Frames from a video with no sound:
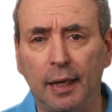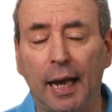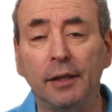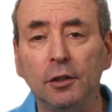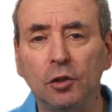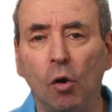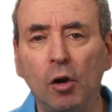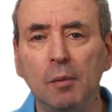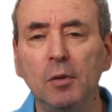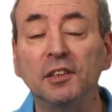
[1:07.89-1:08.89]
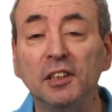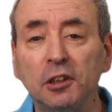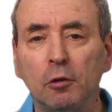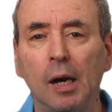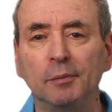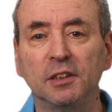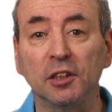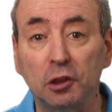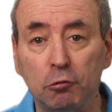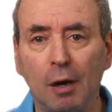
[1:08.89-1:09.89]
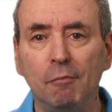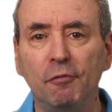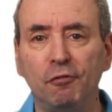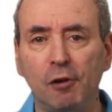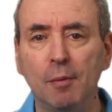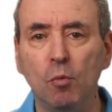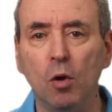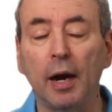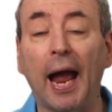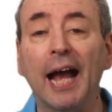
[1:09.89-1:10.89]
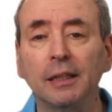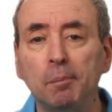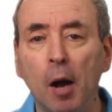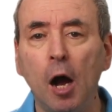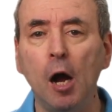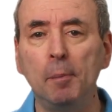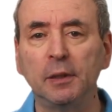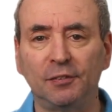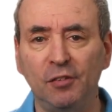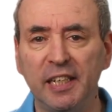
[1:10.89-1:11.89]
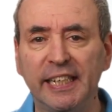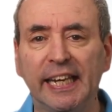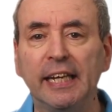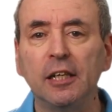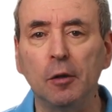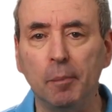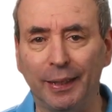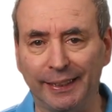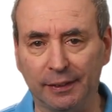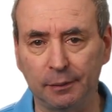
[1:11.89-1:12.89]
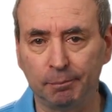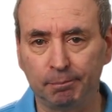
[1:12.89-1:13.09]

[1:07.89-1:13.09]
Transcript: and the document describes the Scrum framework as purposefully incomplete.